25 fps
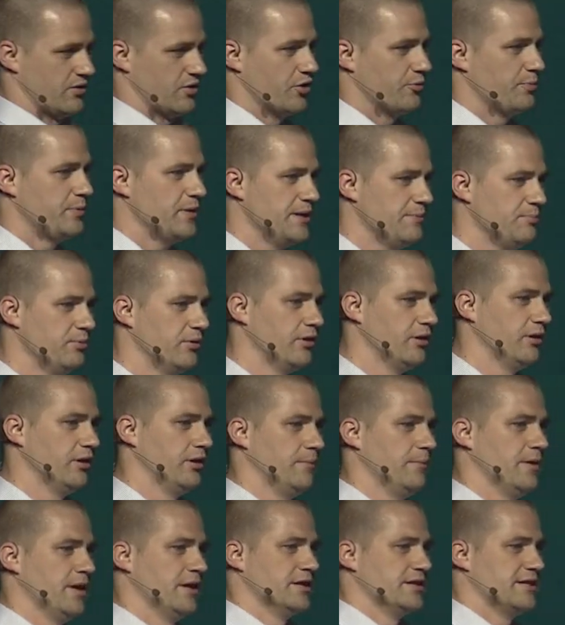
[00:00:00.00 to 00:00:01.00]
There are
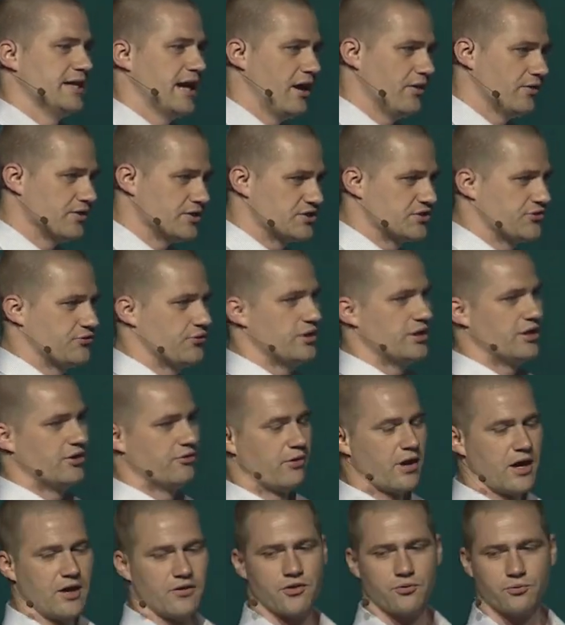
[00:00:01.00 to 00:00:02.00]
people down the street and
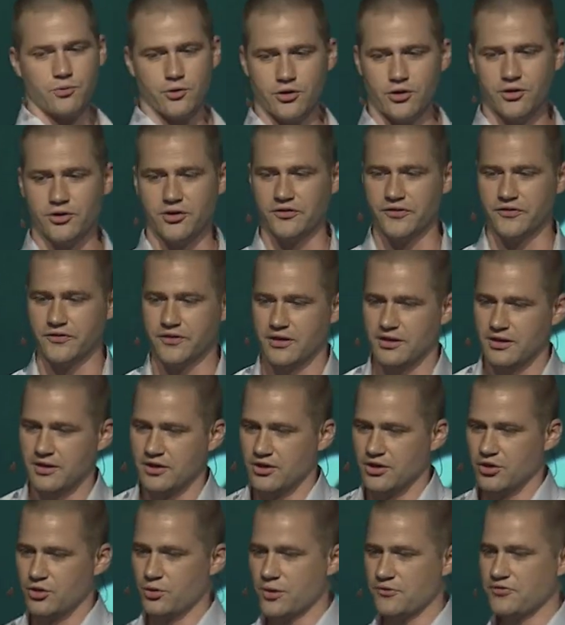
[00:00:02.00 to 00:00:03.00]
around the world
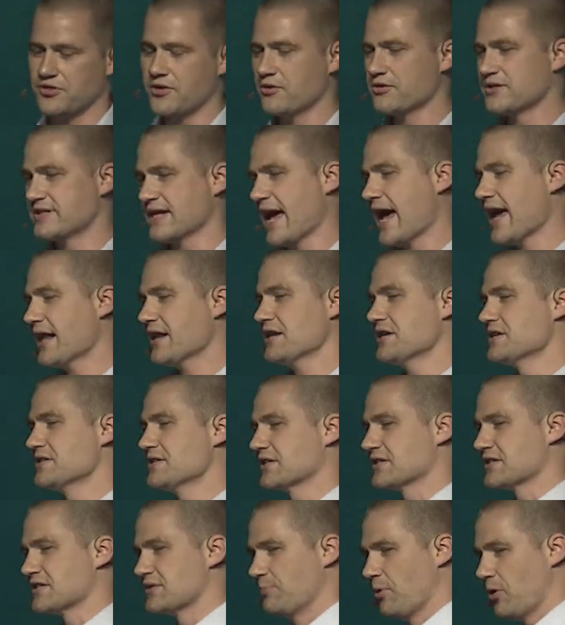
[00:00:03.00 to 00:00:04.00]
who, if their data
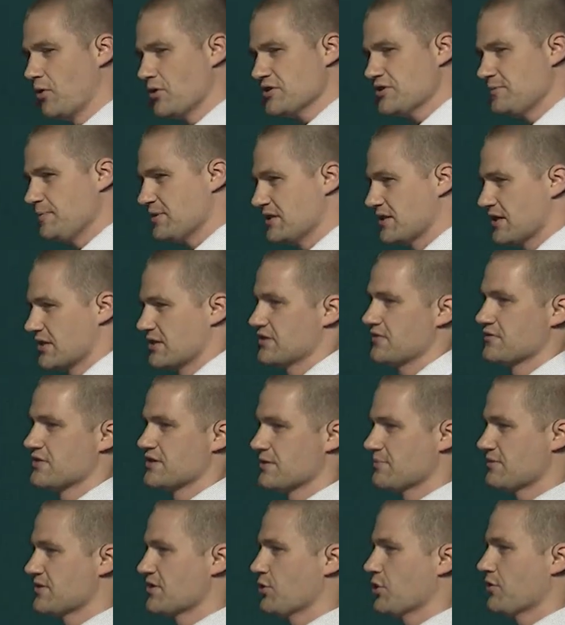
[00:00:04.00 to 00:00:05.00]
is exposed because of
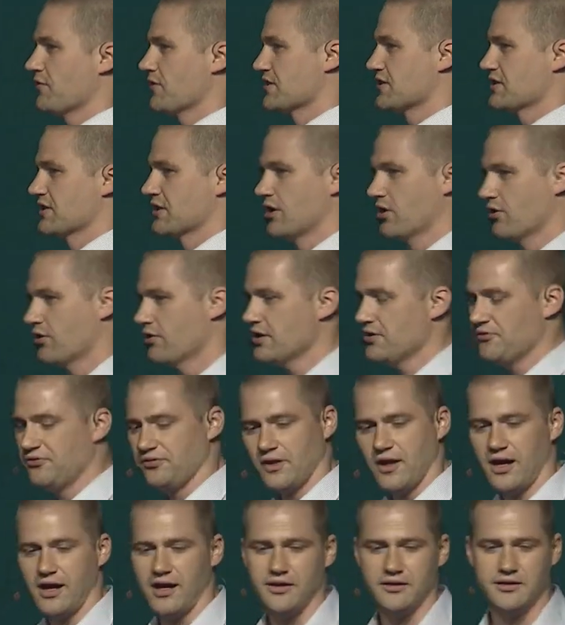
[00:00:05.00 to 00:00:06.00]
some sort of a security
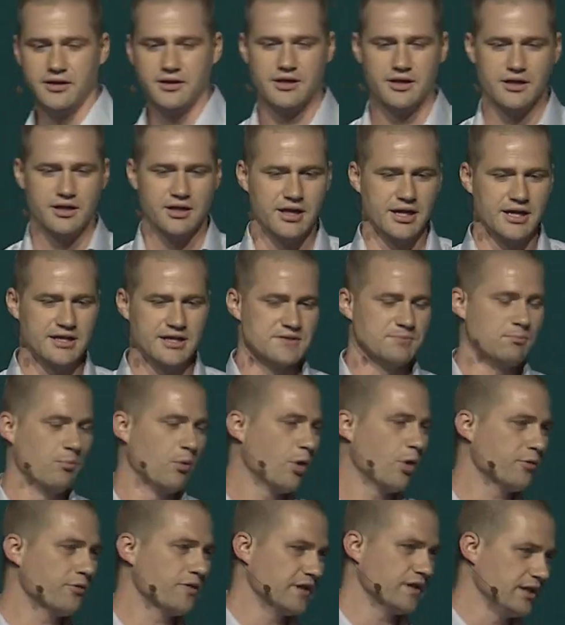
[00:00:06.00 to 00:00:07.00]
flaw, it's
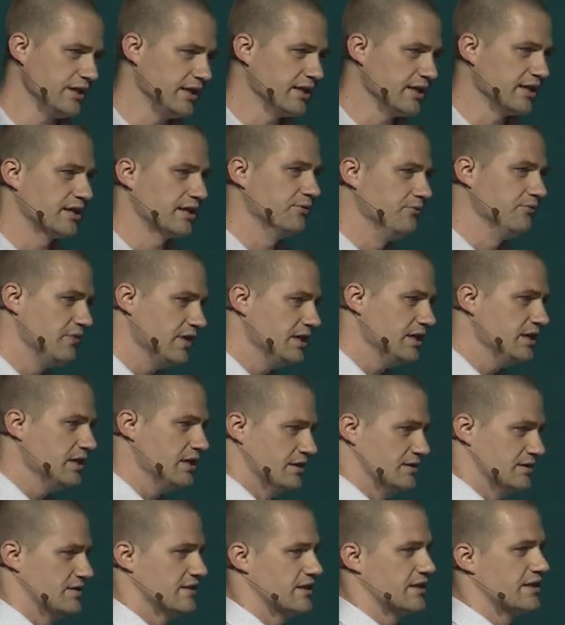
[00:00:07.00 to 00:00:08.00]
more than an
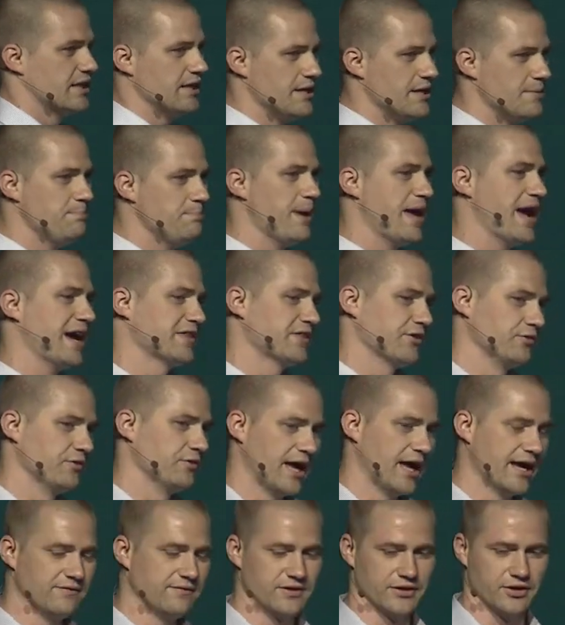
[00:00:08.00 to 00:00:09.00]
inconvenience. It can impact their
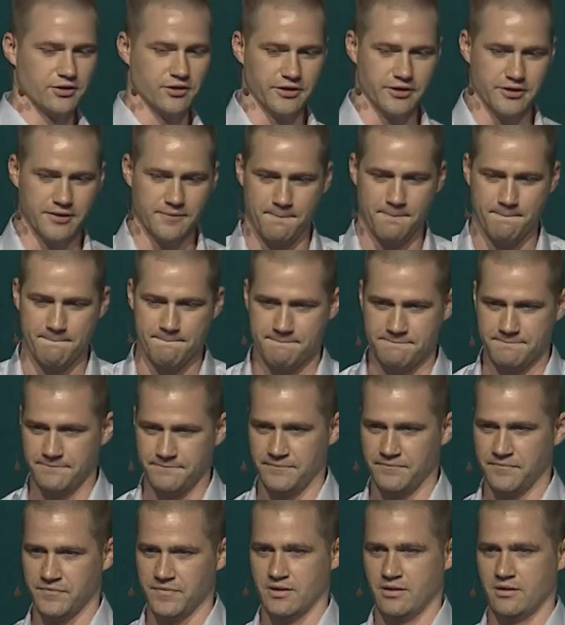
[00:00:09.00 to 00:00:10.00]
livelihood.
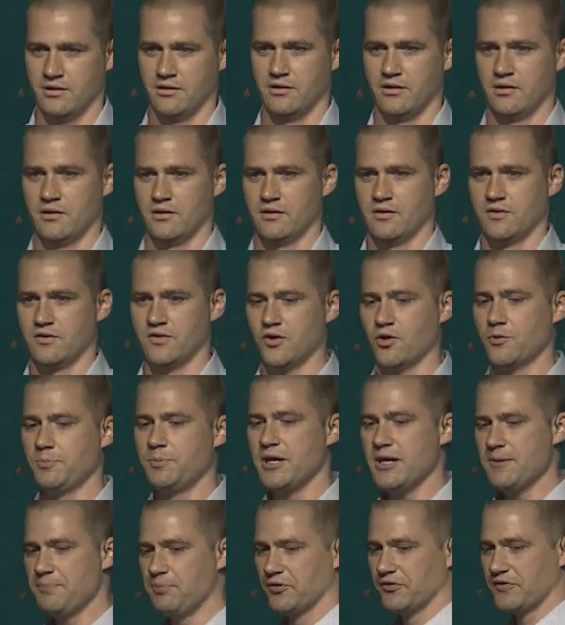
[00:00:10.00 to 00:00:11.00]
There are
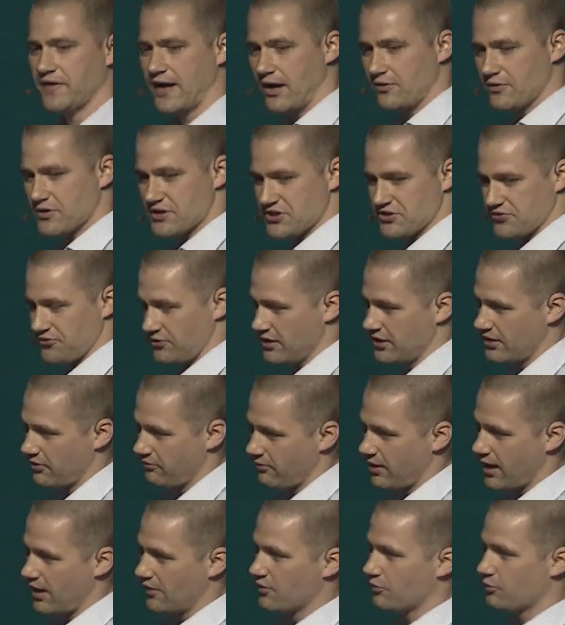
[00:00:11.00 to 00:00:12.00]
people down the street and
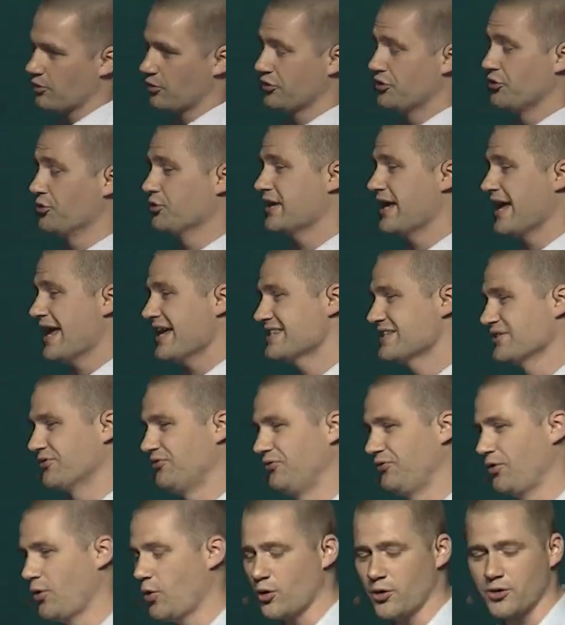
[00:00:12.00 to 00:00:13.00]
around the world who can't
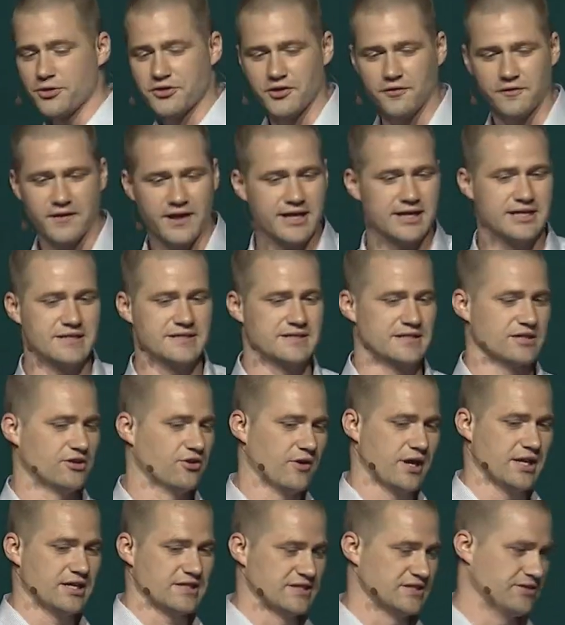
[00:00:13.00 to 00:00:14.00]
afford the latest and
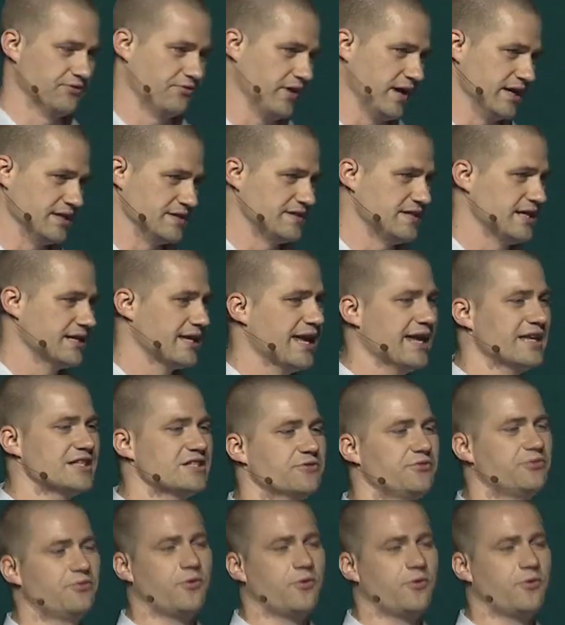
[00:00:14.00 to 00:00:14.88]
greatest device. They can't